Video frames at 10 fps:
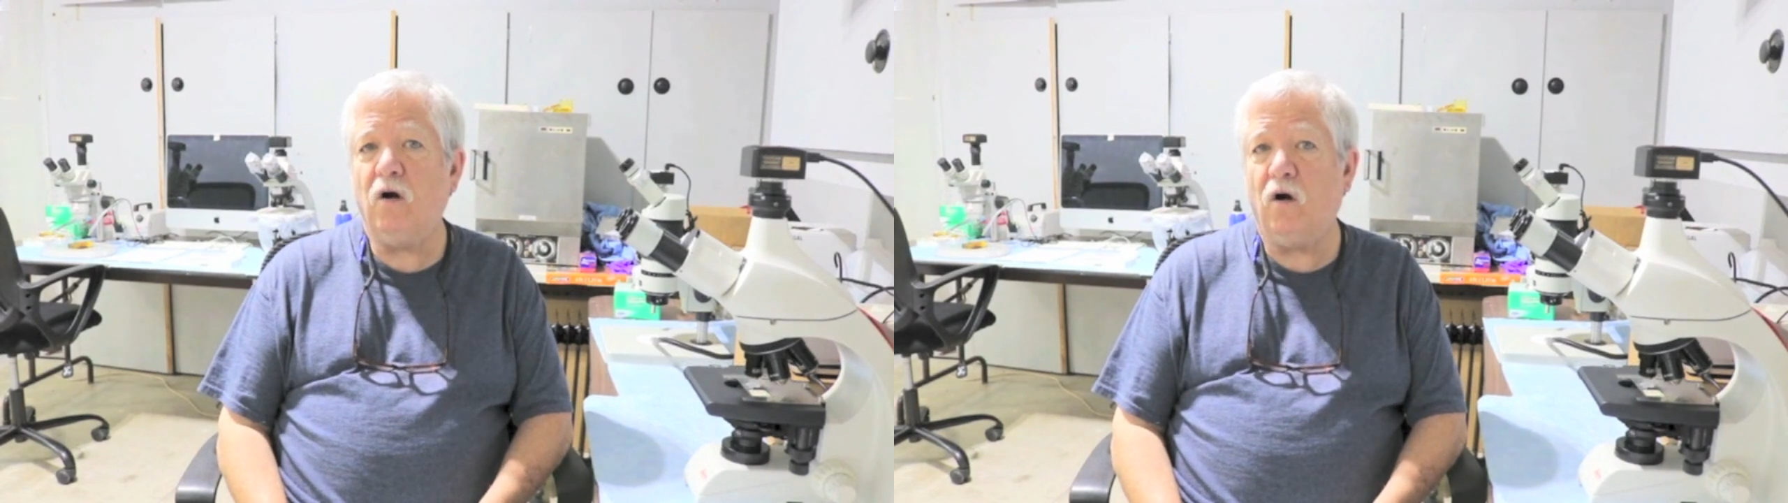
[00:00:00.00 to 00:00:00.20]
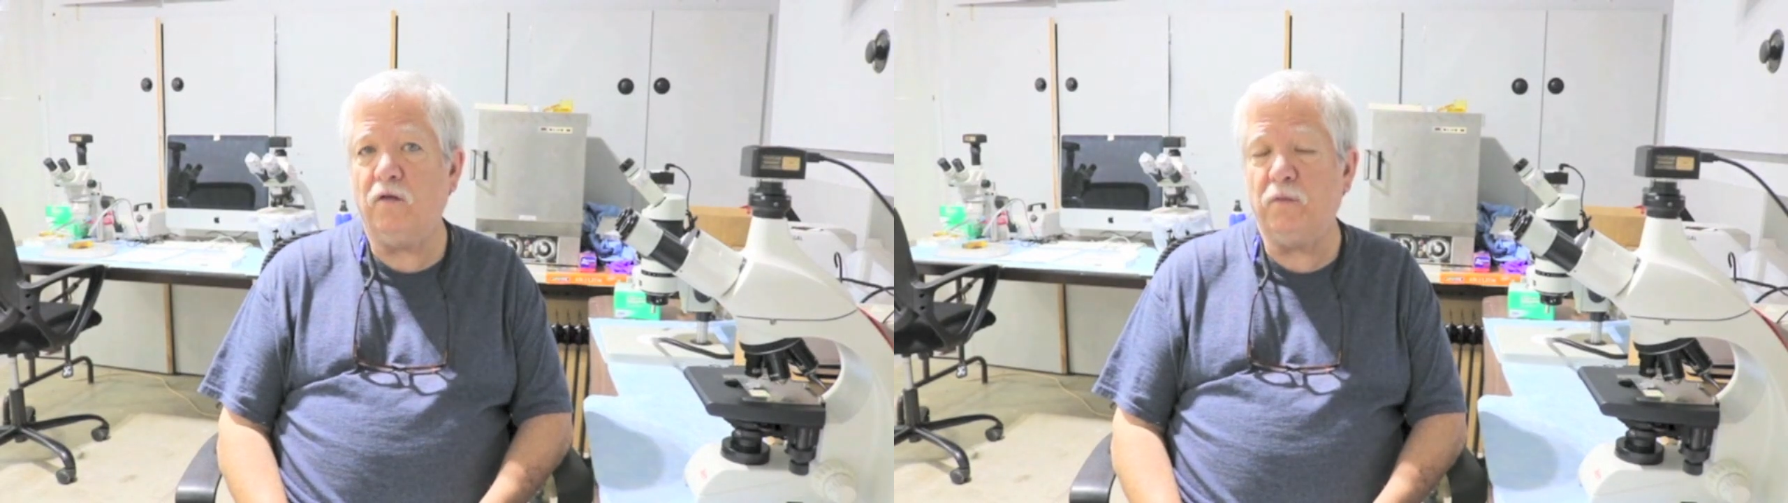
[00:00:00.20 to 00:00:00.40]

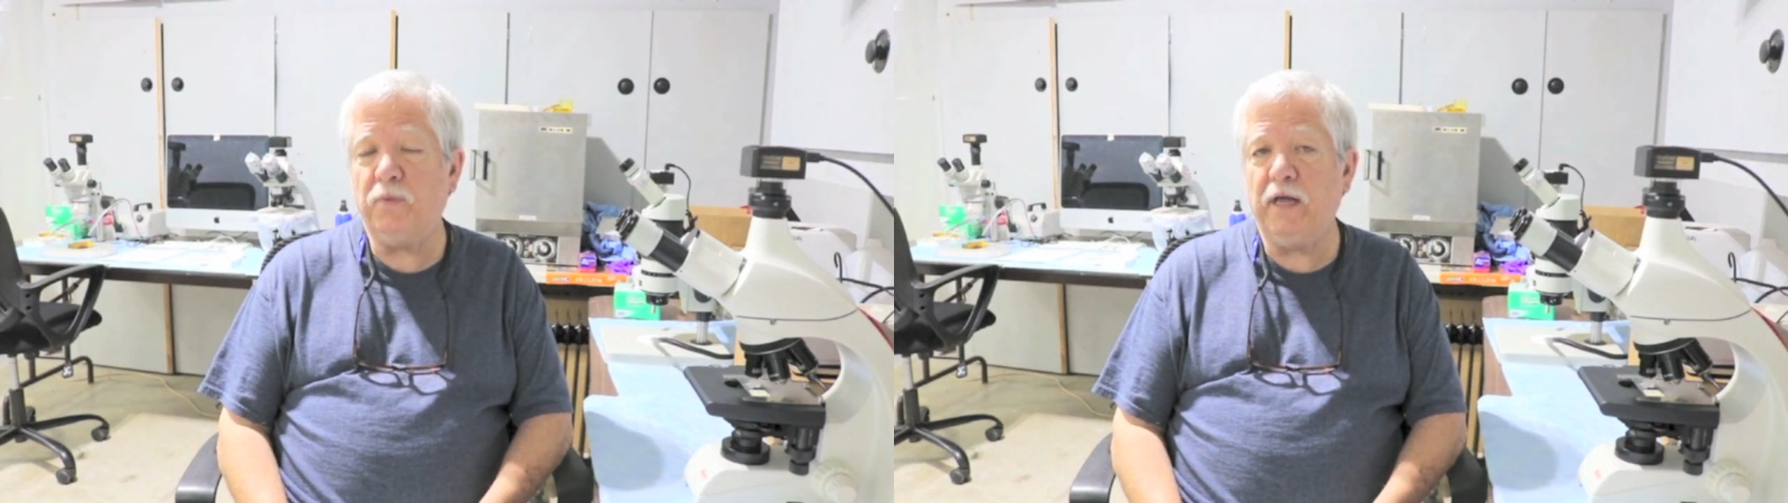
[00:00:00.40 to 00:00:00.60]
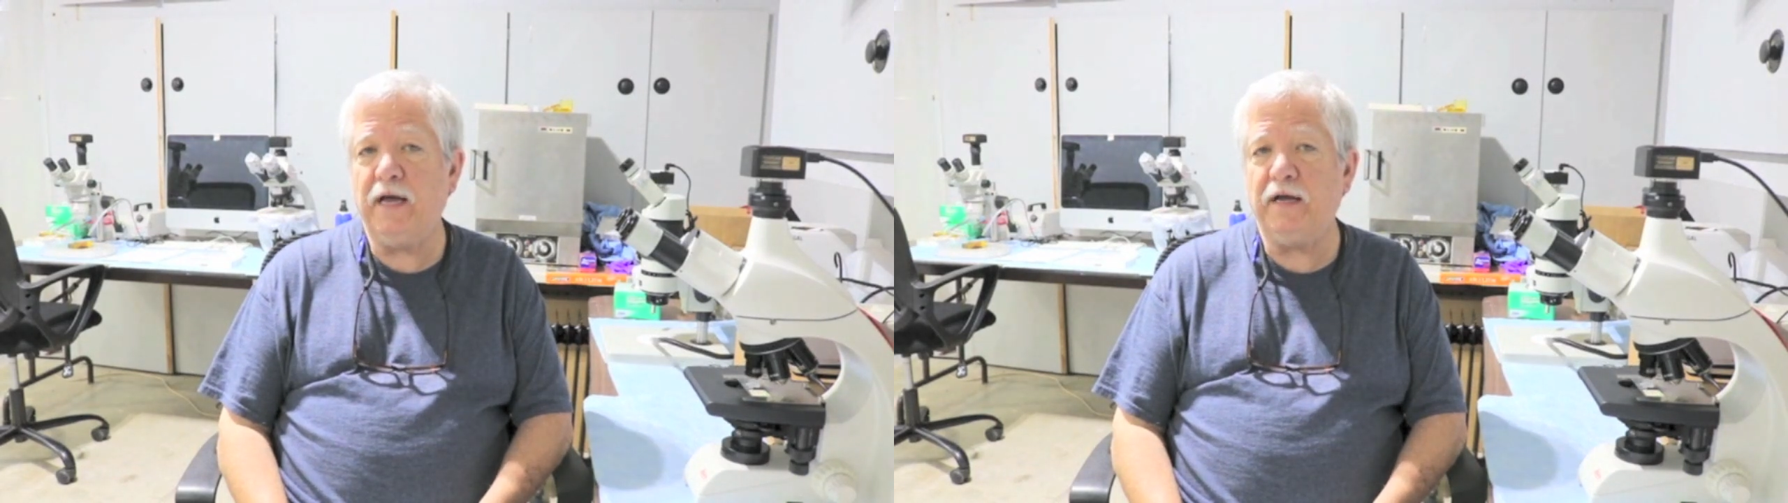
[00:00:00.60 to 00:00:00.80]
on the
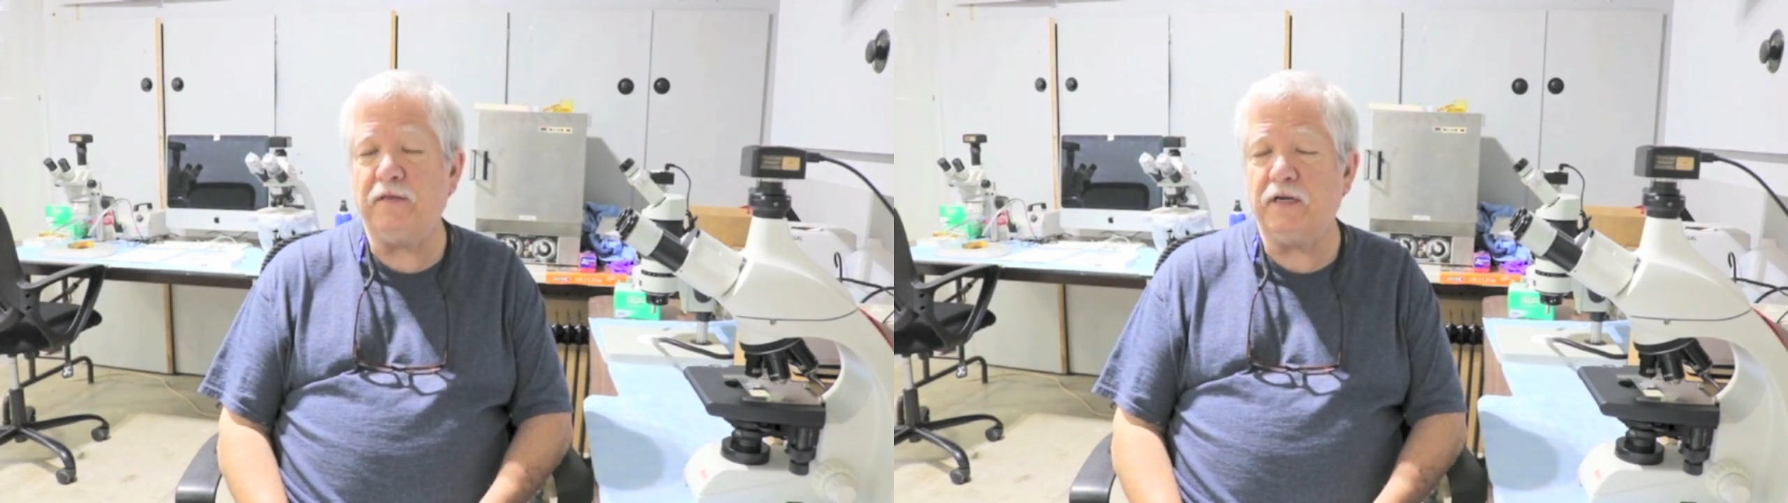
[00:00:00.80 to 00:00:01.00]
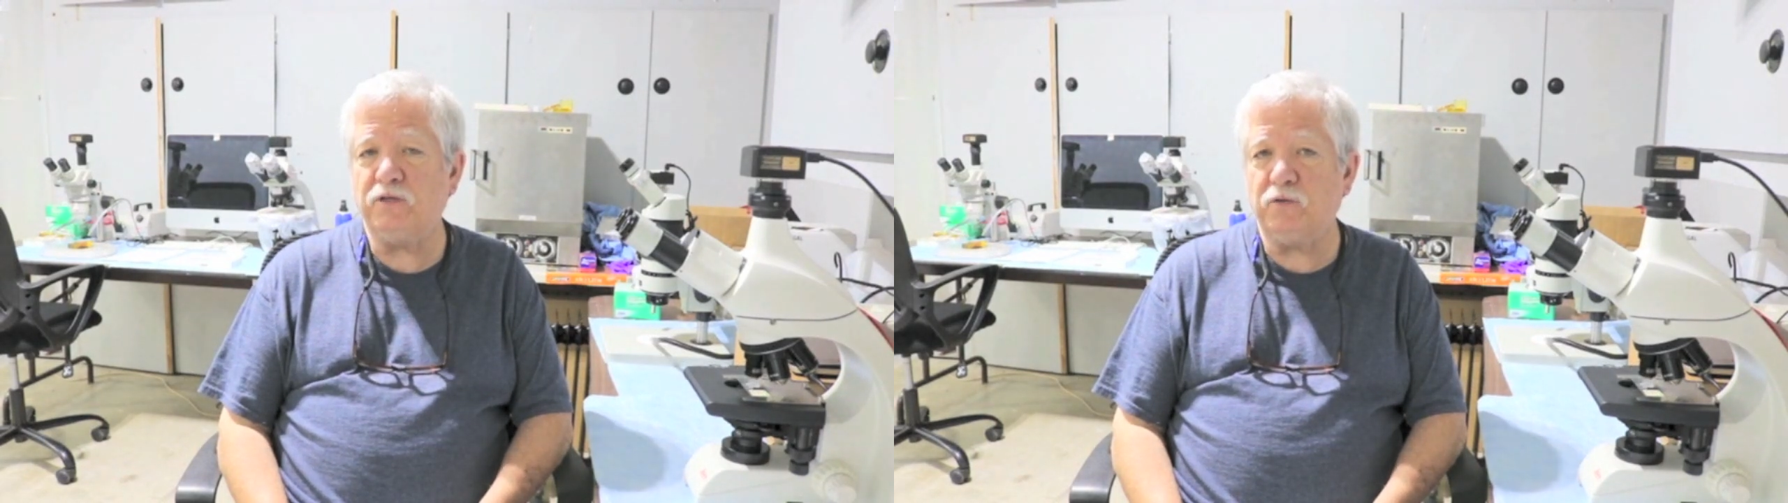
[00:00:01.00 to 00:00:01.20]
planet that is